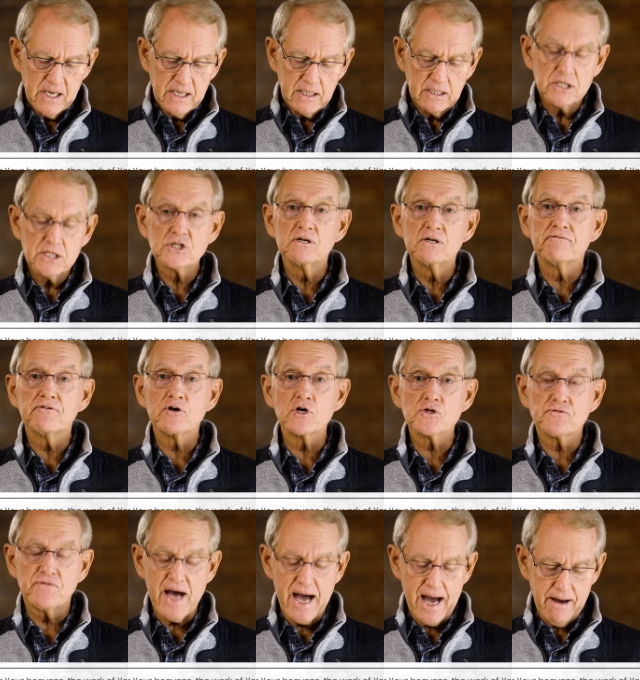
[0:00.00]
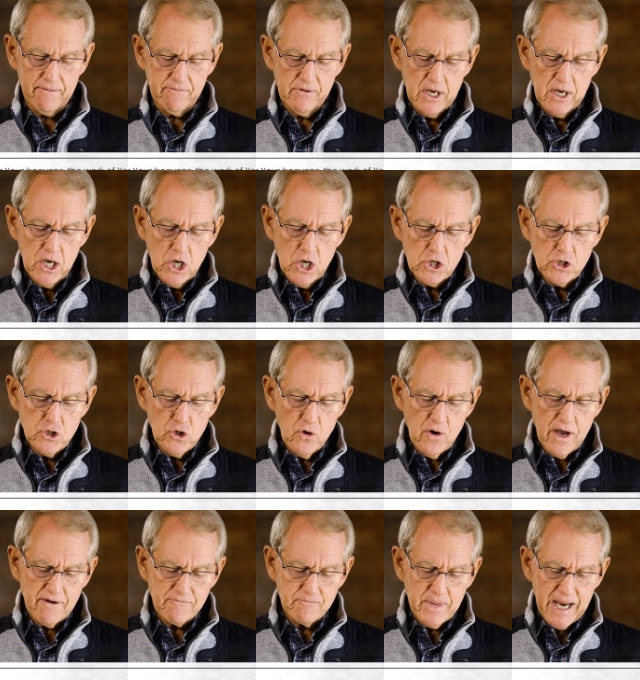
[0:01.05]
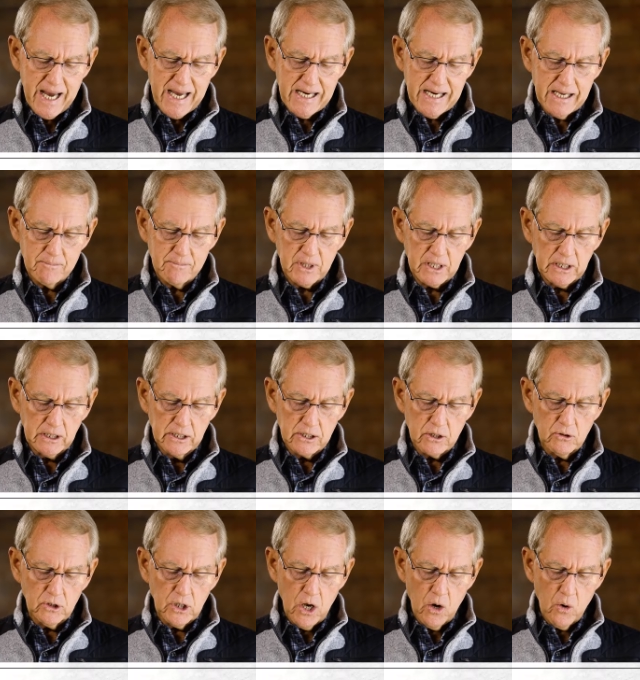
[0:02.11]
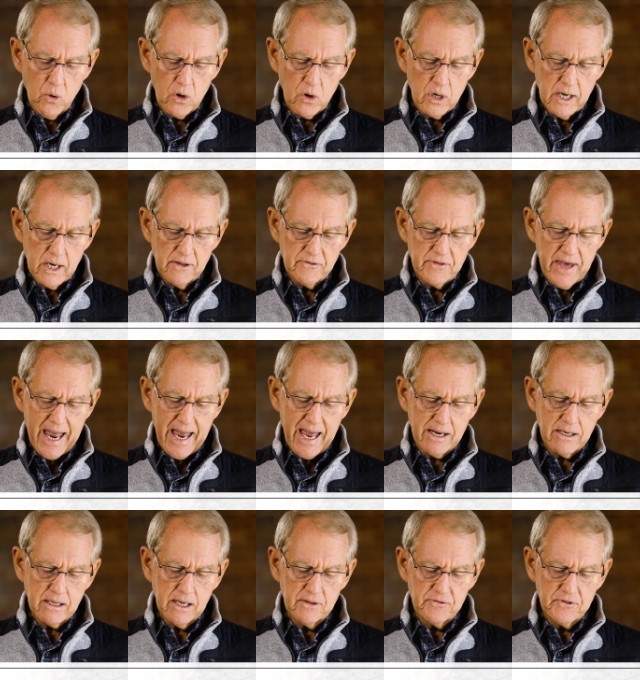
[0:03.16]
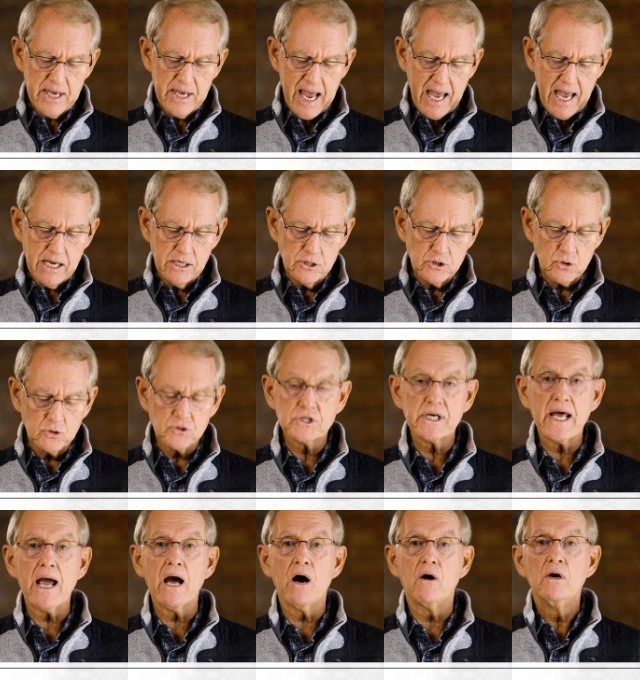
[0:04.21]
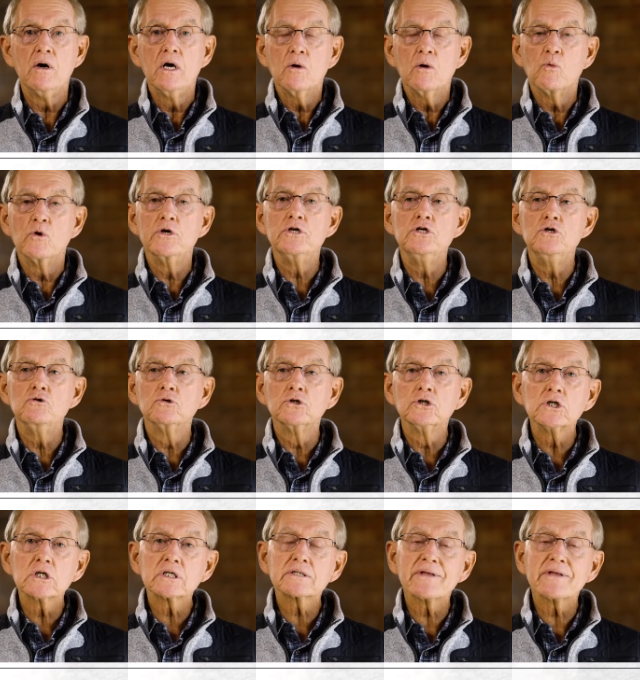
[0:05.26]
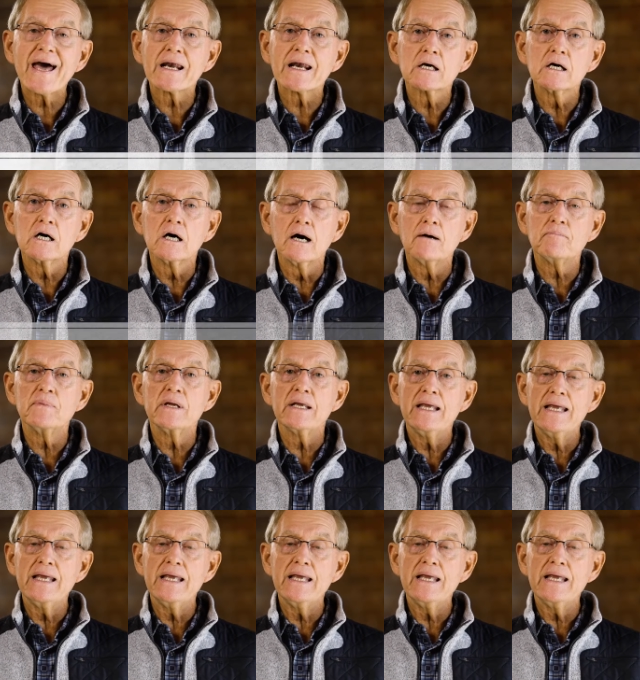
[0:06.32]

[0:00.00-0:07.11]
Listen to verse 5. You have made him a little lower than the angels. Now, when you look that up